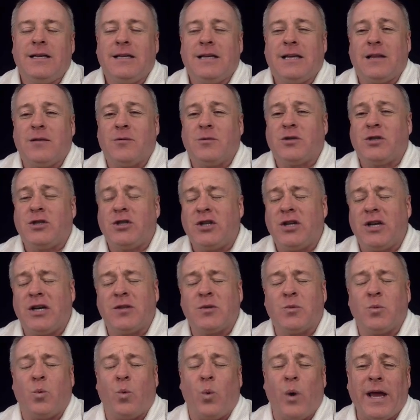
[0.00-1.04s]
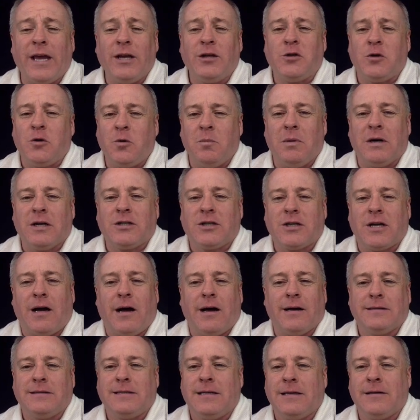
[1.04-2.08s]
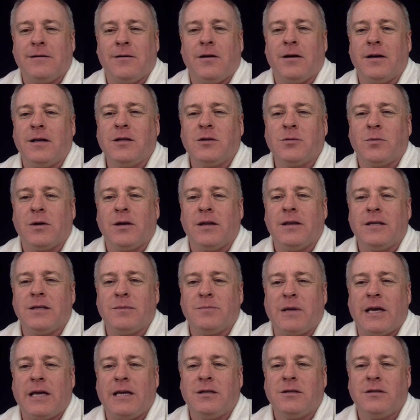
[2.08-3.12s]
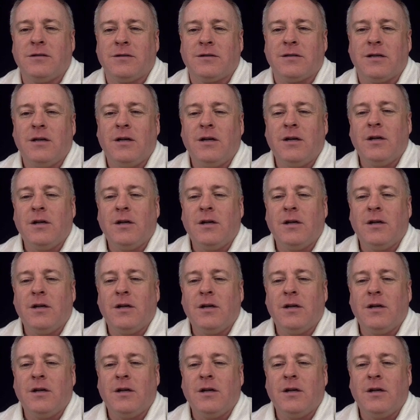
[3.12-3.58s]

and there was just way too much content on each one of these pages?